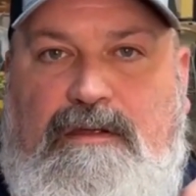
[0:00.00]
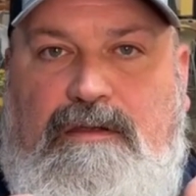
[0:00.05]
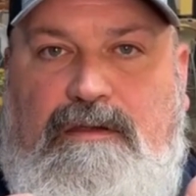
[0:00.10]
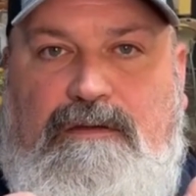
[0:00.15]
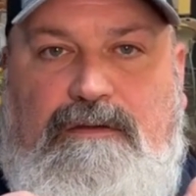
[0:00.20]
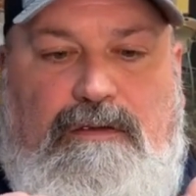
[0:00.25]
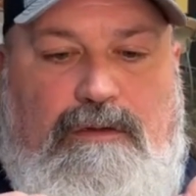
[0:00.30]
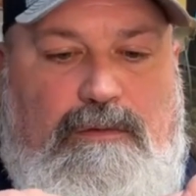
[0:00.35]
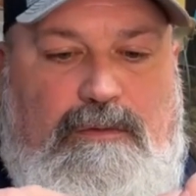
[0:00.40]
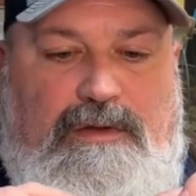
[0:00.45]

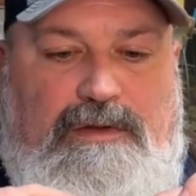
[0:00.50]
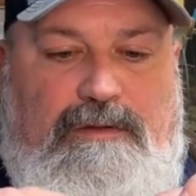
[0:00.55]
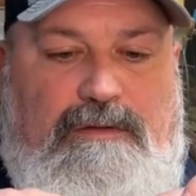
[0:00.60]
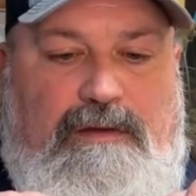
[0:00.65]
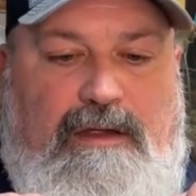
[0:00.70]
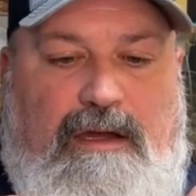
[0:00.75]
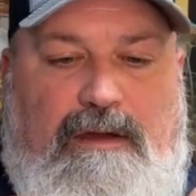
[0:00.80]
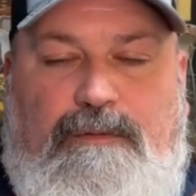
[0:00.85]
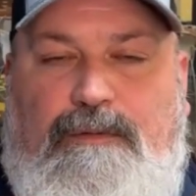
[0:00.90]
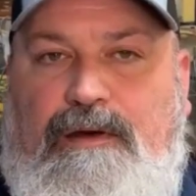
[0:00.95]
So we do
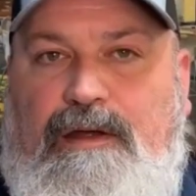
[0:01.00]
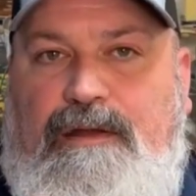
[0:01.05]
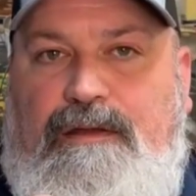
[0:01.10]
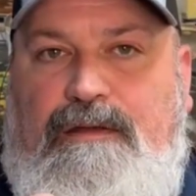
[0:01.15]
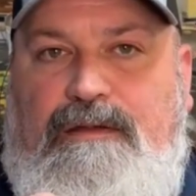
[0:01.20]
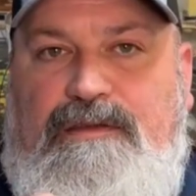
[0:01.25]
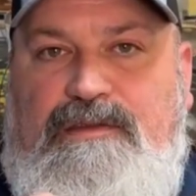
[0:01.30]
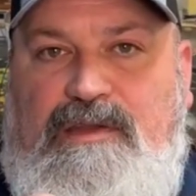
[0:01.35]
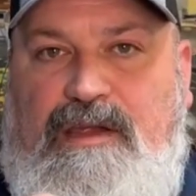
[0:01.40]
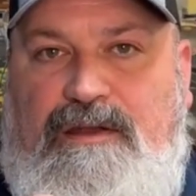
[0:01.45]
not want
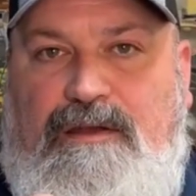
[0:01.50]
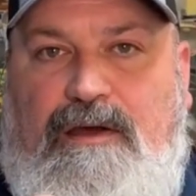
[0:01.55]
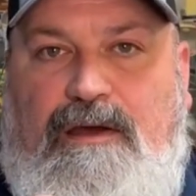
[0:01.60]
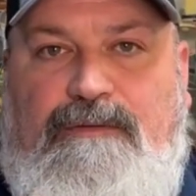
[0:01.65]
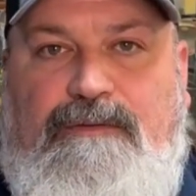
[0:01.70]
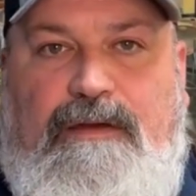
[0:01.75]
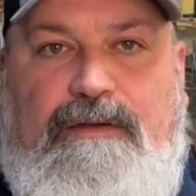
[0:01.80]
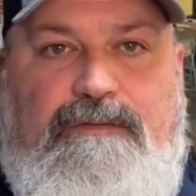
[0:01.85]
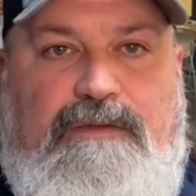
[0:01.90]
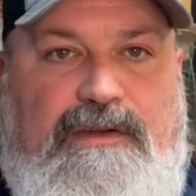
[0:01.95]
to send
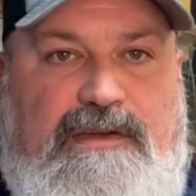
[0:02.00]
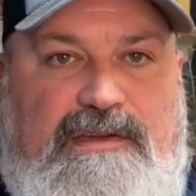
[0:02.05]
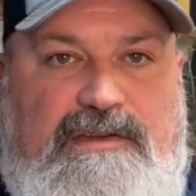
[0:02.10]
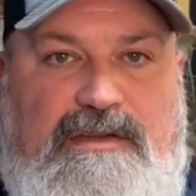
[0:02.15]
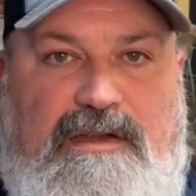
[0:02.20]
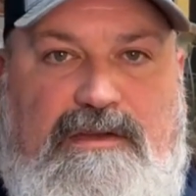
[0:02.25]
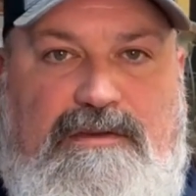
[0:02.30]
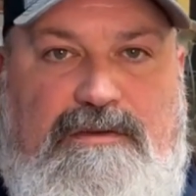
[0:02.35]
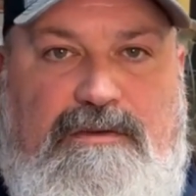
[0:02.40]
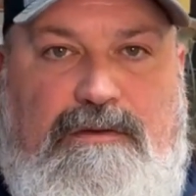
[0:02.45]
off every
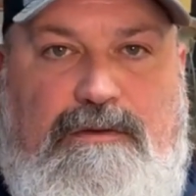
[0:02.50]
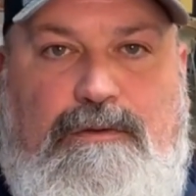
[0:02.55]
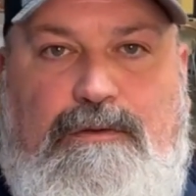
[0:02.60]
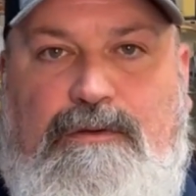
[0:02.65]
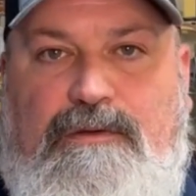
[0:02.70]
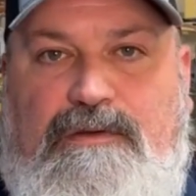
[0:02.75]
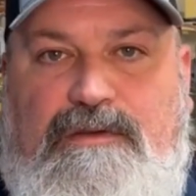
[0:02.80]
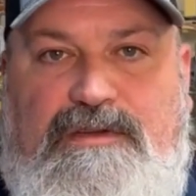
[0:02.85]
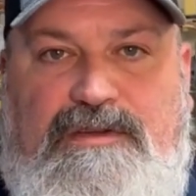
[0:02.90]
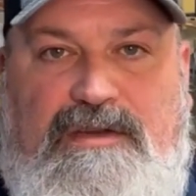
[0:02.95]
extension
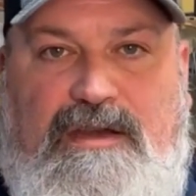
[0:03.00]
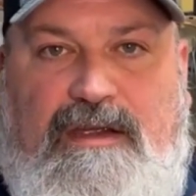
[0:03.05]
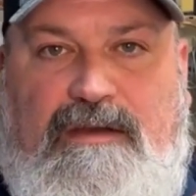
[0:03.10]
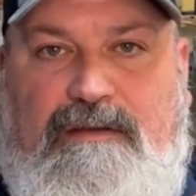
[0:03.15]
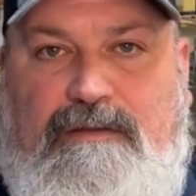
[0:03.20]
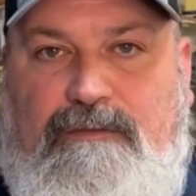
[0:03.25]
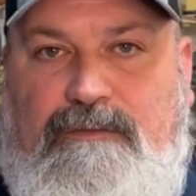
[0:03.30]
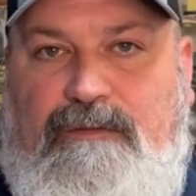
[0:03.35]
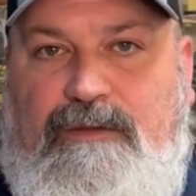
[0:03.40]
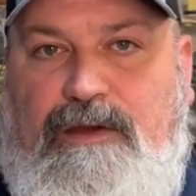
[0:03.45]
cord to check
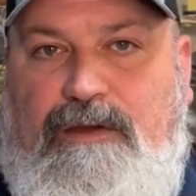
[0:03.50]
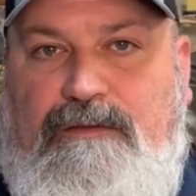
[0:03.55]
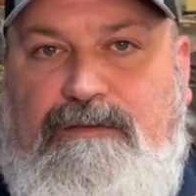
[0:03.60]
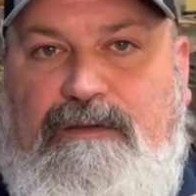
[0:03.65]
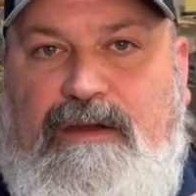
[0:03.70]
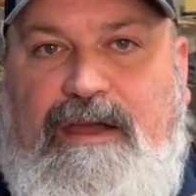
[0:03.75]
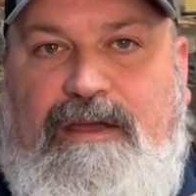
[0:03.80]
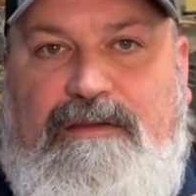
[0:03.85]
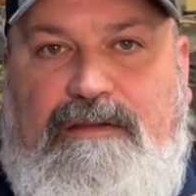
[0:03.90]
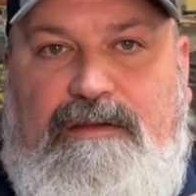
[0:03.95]
to
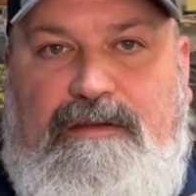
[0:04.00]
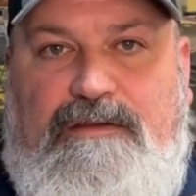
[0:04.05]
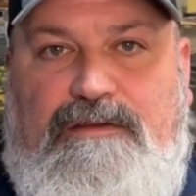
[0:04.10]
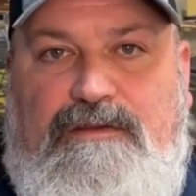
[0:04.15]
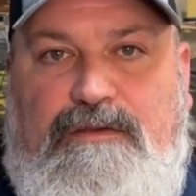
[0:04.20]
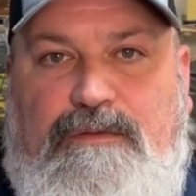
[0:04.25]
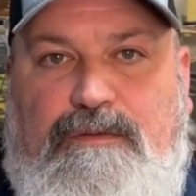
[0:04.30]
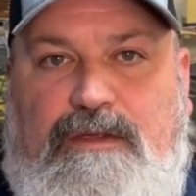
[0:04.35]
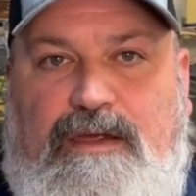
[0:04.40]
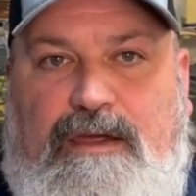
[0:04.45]
verify that it's
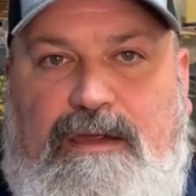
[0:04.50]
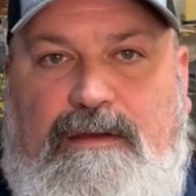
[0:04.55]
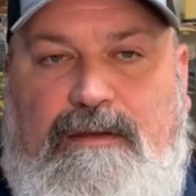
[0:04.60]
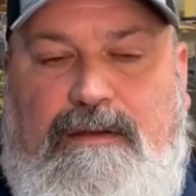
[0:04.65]
okay.